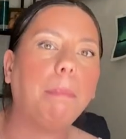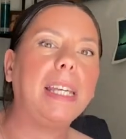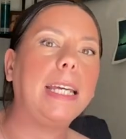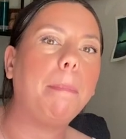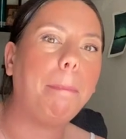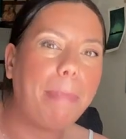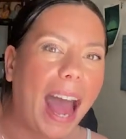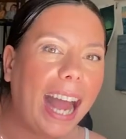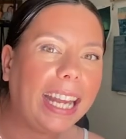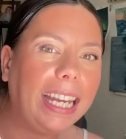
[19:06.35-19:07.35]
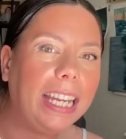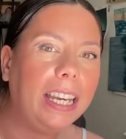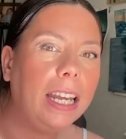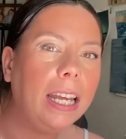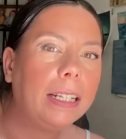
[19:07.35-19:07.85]
being back
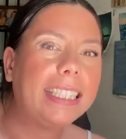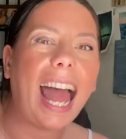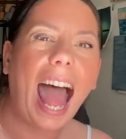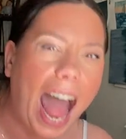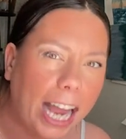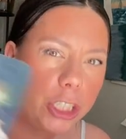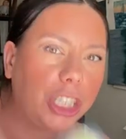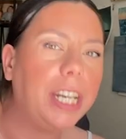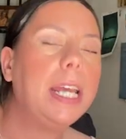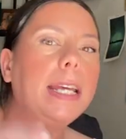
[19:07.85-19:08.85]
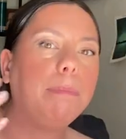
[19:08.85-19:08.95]
into action,